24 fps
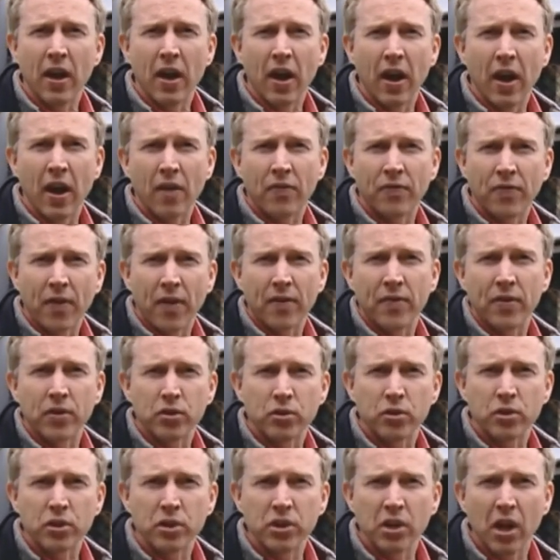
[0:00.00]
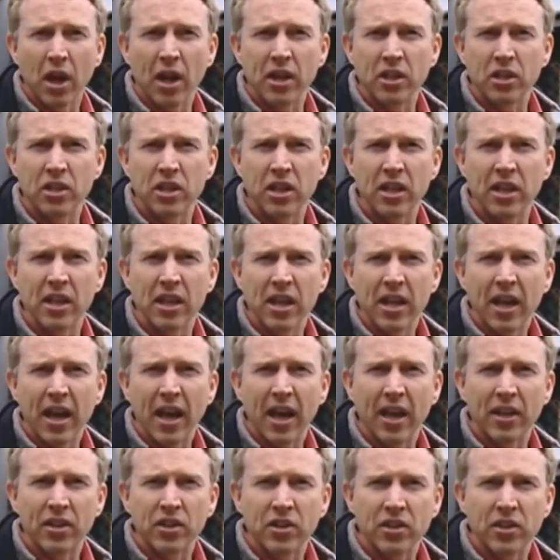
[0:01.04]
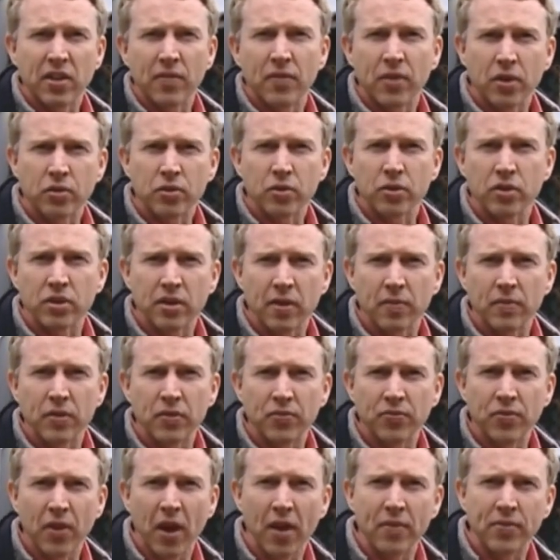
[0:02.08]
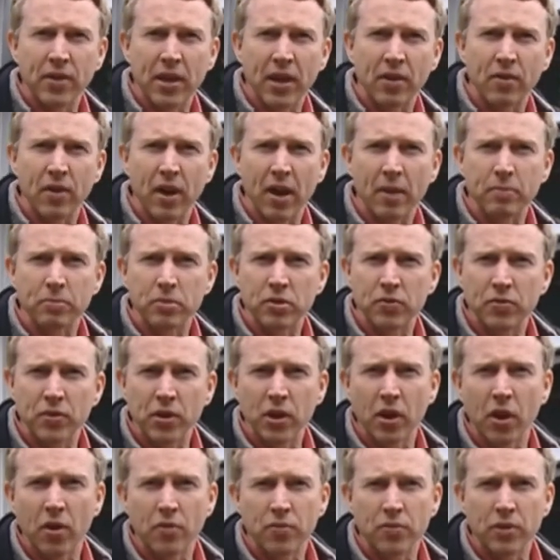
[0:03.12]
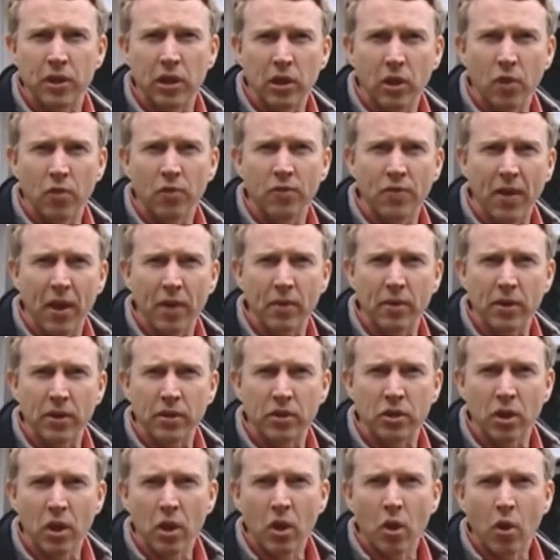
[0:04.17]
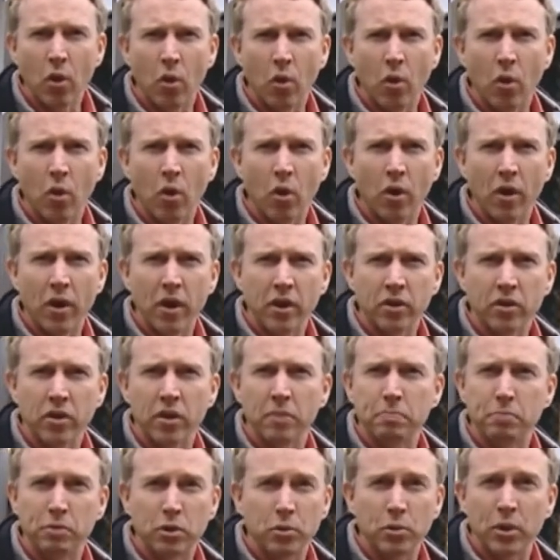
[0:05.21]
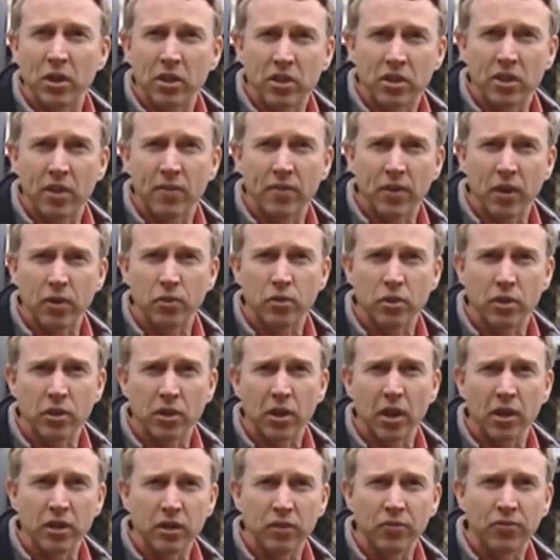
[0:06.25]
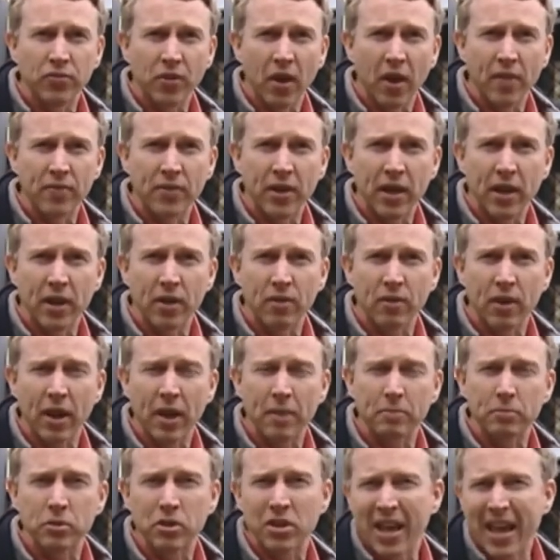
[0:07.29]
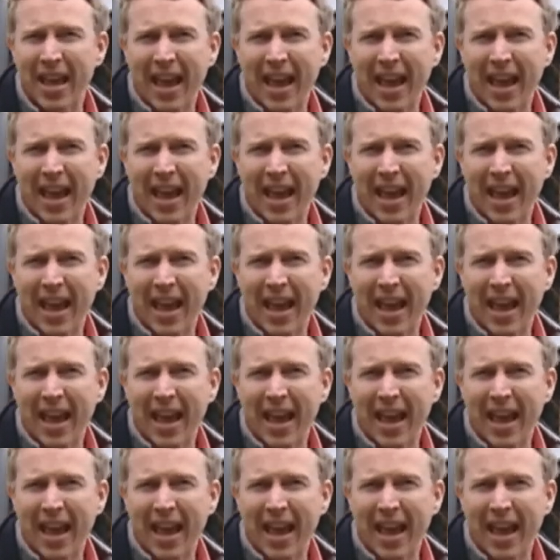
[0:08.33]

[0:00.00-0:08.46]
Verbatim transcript: uh, 590 and 775 kilograms if you go for the long variant, or uh, between 795 kilograms